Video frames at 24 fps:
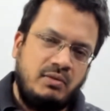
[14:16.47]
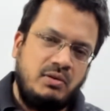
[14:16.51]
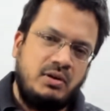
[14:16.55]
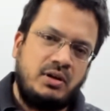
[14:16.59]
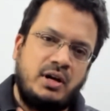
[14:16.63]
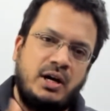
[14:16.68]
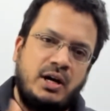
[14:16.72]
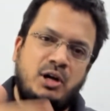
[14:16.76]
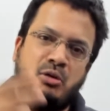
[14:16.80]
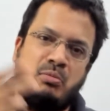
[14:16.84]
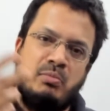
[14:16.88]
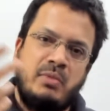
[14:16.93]

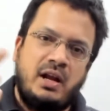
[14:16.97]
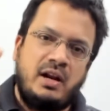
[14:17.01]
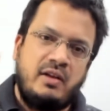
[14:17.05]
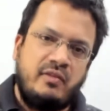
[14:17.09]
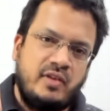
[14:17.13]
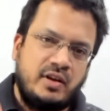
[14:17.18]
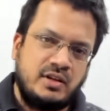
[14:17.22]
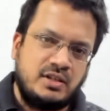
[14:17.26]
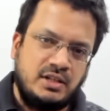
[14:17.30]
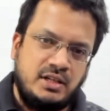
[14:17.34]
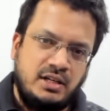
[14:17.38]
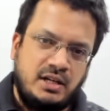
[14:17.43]
try to
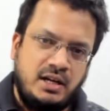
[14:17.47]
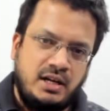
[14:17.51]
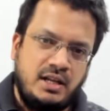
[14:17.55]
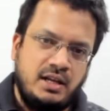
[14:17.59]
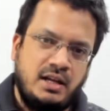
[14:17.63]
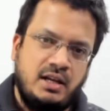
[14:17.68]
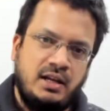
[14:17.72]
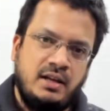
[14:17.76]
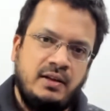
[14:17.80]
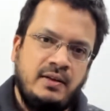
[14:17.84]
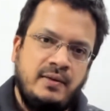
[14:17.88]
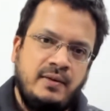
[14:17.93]
manufacture in
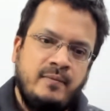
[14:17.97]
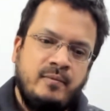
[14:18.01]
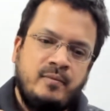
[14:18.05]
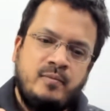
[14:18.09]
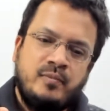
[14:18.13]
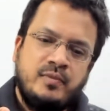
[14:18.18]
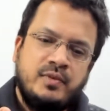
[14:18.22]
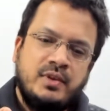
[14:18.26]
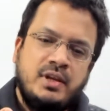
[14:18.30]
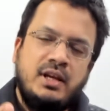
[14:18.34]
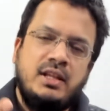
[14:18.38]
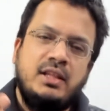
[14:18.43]
India.
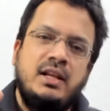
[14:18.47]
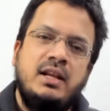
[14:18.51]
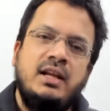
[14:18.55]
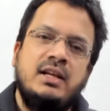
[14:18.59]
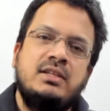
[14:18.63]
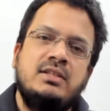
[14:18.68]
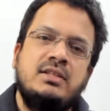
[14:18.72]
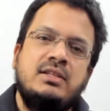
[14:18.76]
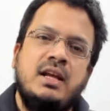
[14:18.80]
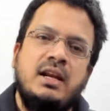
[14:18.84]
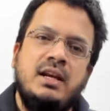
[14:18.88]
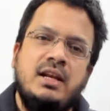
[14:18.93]
In the
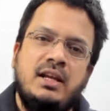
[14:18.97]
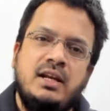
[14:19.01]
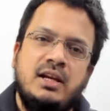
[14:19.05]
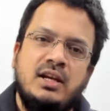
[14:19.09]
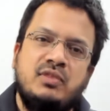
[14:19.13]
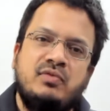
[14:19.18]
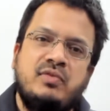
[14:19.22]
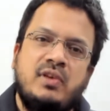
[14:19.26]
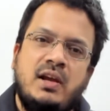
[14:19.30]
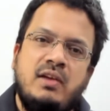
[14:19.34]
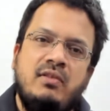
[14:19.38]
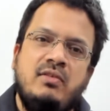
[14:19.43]
next 10 years,
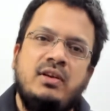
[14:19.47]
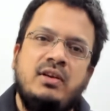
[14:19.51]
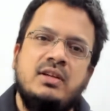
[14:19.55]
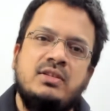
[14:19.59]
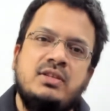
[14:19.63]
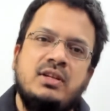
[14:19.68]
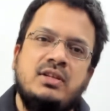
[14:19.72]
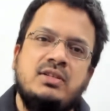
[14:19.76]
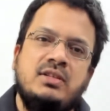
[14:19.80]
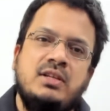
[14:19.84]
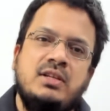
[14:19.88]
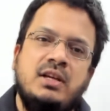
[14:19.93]
5 years,
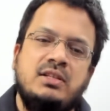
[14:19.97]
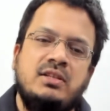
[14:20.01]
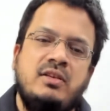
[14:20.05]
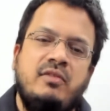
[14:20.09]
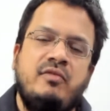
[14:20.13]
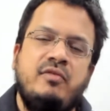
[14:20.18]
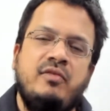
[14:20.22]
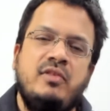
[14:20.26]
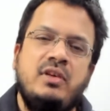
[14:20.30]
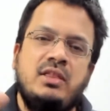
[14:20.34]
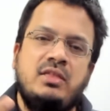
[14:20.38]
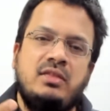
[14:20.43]
6 years,
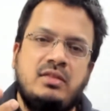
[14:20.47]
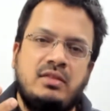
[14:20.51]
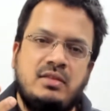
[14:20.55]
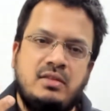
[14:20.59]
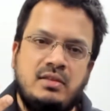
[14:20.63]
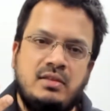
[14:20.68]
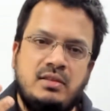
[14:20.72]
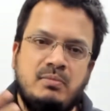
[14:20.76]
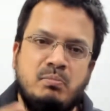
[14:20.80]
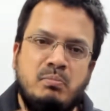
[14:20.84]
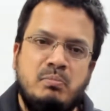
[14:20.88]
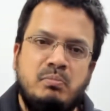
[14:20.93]

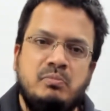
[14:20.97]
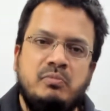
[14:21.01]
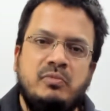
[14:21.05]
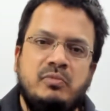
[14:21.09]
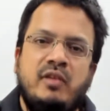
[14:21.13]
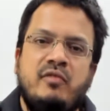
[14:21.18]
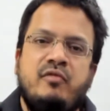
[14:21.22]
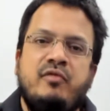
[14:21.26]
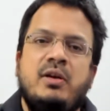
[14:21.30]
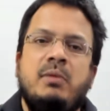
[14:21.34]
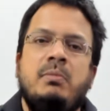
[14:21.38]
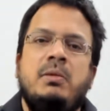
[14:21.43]

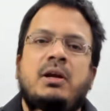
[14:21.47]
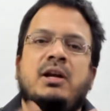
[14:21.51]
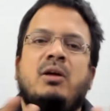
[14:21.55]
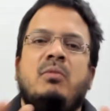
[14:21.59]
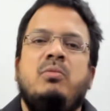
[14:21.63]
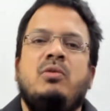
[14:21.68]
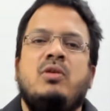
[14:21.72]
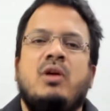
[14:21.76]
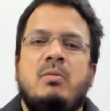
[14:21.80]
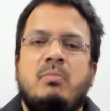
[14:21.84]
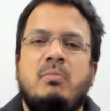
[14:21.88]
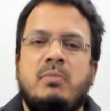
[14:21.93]
if we
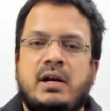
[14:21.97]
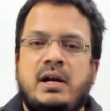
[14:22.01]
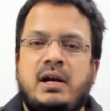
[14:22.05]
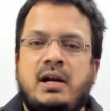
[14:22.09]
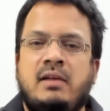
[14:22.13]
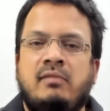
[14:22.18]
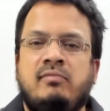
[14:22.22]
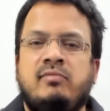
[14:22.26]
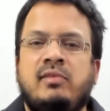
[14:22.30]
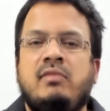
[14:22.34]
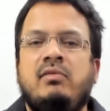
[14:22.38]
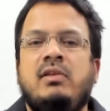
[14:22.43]
become
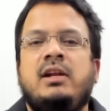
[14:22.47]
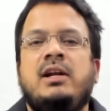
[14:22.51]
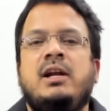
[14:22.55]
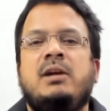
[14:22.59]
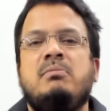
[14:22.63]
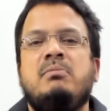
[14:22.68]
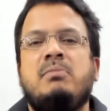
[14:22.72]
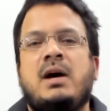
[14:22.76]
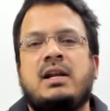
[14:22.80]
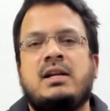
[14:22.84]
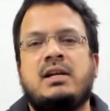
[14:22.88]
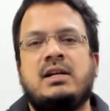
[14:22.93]
competitive, we will get
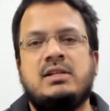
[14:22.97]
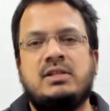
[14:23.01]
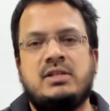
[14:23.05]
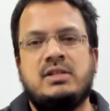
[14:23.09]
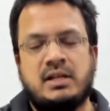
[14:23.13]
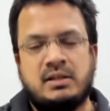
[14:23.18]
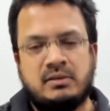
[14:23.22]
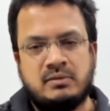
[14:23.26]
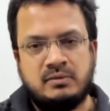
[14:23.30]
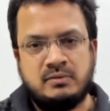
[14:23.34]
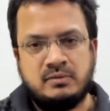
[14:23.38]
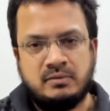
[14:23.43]
market share.
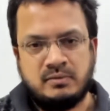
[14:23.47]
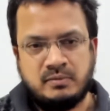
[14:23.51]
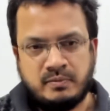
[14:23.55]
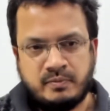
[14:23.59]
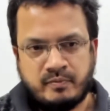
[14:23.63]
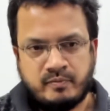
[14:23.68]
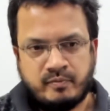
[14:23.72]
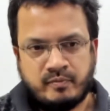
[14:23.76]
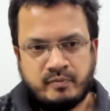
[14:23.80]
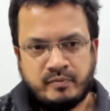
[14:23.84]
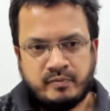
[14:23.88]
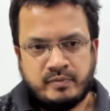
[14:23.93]

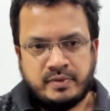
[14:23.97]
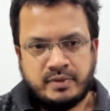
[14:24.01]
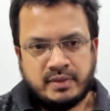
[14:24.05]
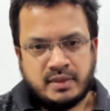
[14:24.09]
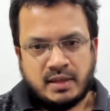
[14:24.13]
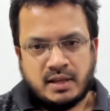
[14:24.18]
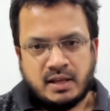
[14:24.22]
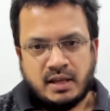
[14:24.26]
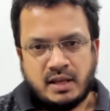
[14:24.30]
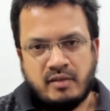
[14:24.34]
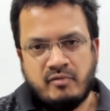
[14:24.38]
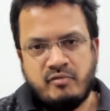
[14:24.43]

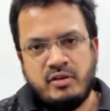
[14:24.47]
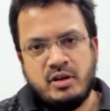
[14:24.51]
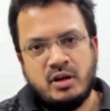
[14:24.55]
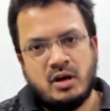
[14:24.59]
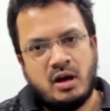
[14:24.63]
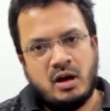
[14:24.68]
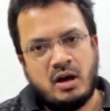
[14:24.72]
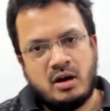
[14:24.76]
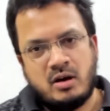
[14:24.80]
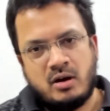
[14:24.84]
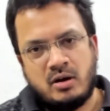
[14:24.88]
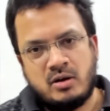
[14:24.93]
If we
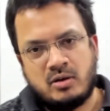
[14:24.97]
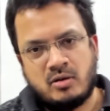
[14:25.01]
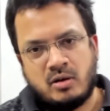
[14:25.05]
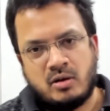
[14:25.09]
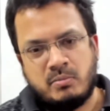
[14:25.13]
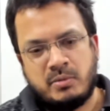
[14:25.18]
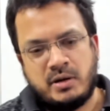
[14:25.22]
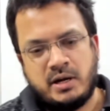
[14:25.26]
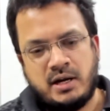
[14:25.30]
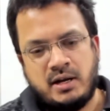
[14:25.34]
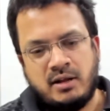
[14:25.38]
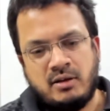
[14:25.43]
are not
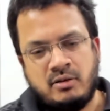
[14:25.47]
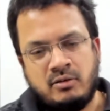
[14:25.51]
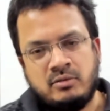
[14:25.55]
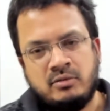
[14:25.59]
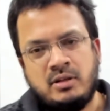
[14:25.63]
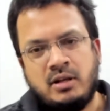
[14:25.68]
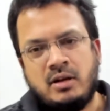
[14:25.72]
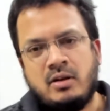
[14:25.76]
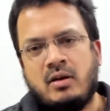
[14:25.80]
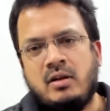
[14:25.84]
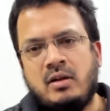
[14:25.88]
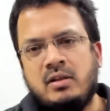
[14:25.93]
competitive,
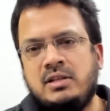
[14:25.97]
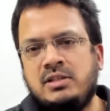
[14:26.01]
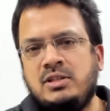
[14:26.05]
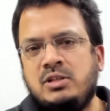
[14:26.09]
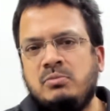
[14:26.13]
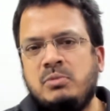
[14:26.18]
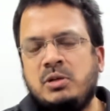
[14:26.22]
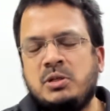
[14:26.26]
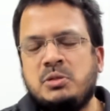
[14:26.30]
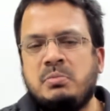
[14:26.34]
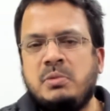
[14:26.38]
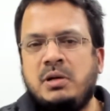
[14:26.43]
then all this
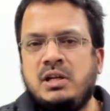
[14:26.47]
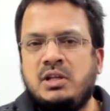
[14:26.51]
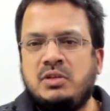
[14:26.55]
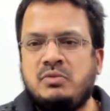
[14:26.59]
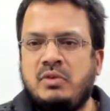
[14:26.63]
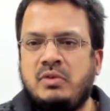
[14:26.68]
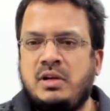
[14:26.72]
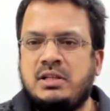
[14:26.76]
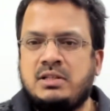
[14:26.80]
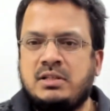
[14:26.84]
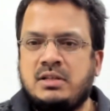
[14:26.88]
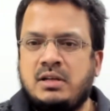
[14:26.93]
investment is
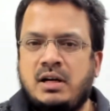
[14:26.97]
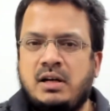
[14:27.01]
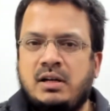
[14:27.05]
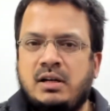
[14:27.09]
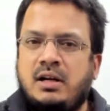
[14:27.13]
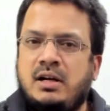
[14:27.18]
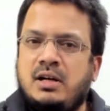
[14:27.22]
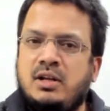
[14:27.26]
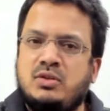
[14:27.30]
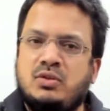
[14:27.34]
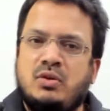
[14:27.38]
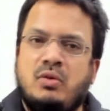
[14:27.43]
waste. And
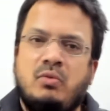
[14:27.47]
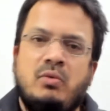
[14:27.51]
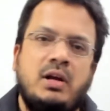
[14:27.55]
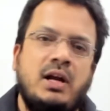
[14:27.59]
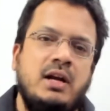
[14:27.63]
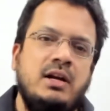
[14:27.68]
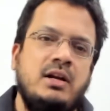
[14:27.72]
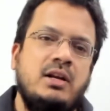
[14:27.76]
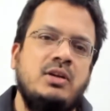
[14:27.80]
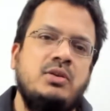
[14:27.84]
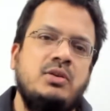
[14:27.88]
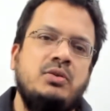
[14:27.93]
that is how a
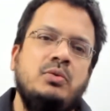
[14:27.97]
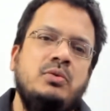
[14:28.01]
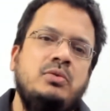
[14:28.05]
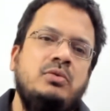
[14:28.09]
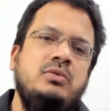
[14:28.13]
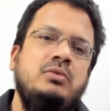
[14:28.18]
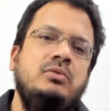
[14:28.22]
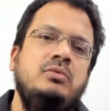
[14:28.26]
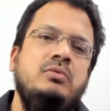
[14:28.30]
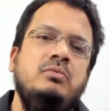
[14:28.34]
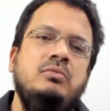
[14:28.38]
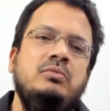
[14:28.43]
country should
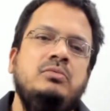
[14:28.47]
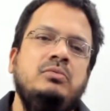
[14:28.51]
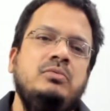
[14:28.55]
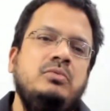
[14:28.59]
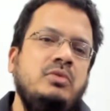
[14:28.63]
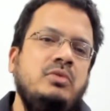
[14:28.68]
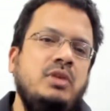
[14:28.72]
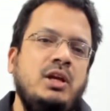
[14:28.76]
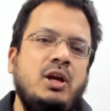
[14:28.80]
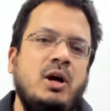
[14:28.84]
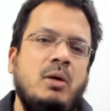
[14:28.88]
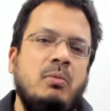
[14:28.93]

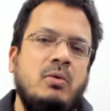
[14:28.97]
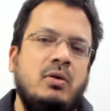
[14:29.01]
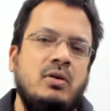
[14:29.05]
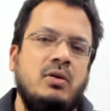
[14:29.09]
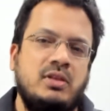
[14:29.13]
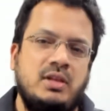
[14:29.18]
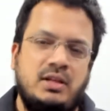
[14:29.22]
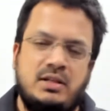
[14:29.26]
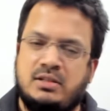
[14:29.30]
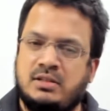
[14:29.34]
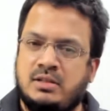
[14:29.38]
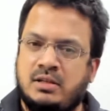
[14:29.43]
think about
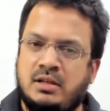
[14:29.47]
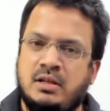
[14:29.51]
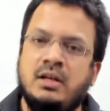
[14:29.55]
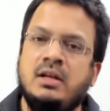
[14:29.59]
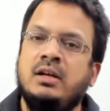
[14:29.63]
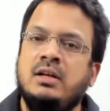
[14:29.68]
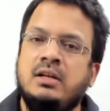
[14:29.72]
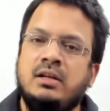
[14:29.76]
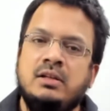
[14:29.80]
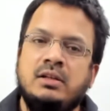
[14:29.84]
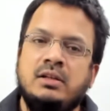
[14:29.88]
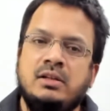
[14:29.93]
things.
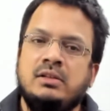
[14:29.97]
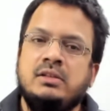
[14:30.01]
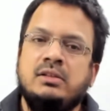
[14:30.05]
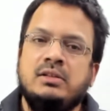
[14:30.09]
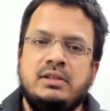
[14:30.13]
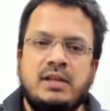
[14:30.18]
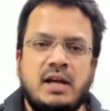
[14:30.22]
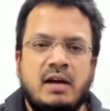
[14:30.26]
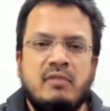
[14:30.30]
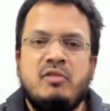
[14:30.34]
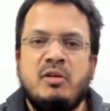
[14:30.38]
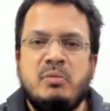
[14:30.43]

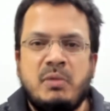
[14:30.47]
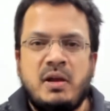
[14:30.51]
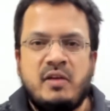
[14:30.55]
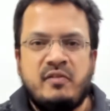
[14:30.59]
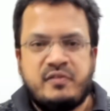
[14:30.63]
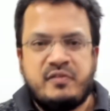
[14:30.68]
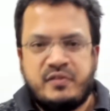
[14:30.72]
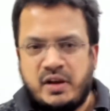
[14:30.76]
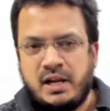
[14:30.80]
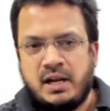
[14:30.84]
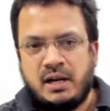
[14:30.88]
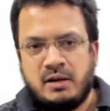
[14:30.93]
Yeah, we may
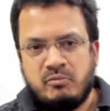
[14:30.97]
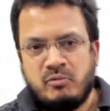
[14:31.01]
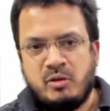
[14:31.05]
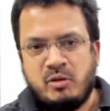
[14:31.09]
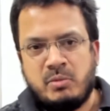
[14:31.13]
fail.